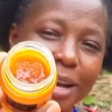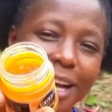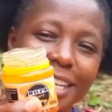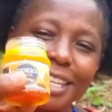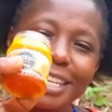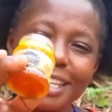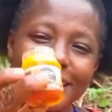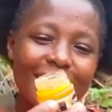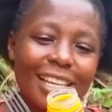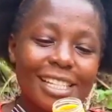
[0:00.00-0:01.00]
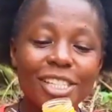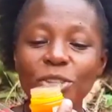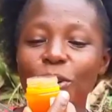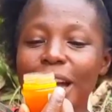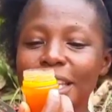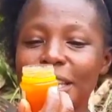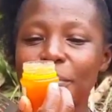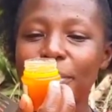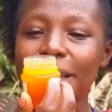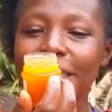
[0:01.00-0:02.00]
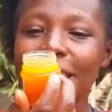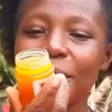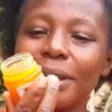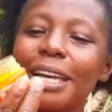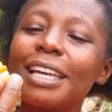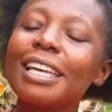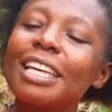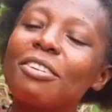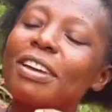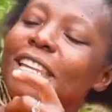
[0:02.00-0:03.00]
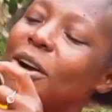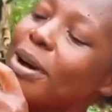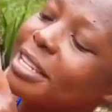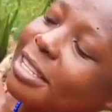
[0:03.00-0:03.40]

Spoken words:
honey. It is organic, by the way. Even the word